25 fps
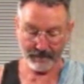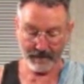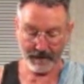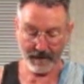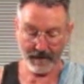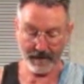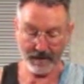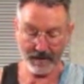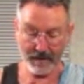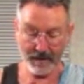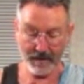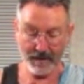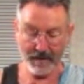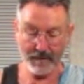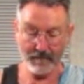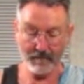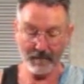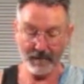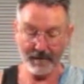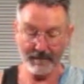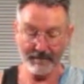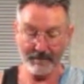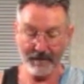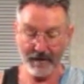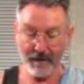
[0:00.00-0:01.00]
It's just
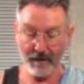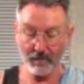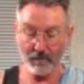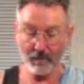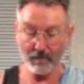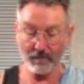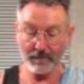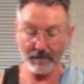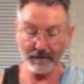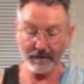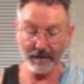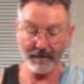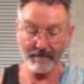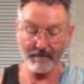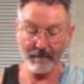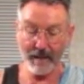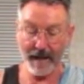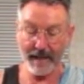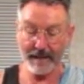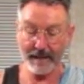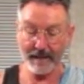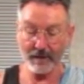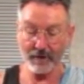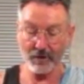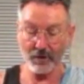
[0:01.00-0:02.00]
simply veal that they
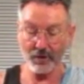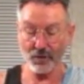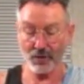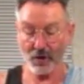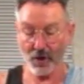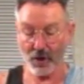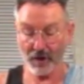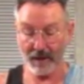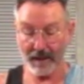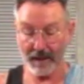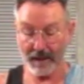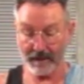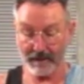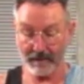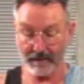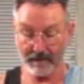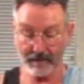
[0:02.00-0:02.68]
made into jerky.